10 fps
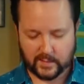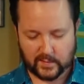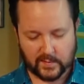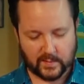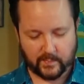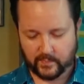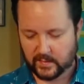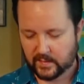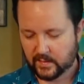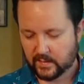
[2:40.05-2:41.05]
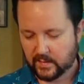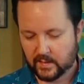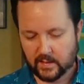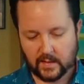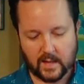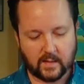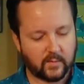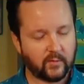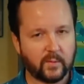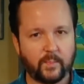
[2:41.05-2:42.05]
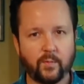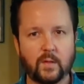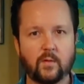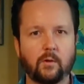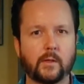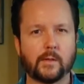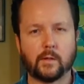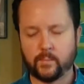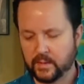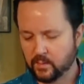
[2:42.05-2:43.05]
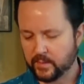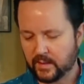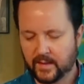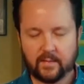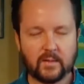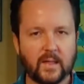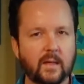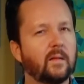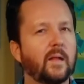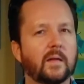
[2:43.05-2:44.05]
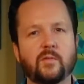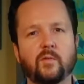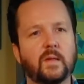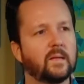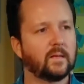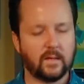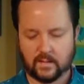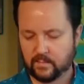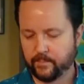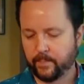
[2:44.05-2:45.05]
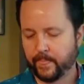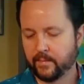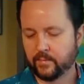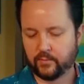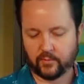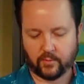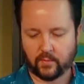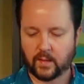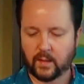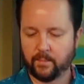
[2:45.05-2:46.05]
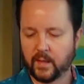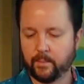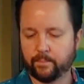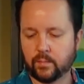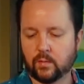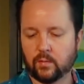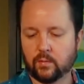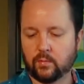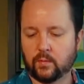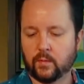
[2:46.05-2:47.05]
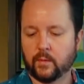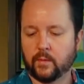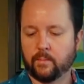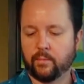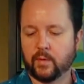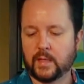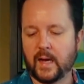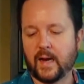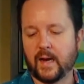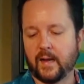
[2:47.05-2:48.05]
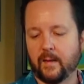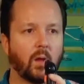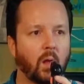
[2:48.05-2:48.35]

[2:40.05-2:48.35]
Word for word: Um, again, it's a pretty low alcohol beer, but I haven't had a lot to eat today. So I might blow pretty high.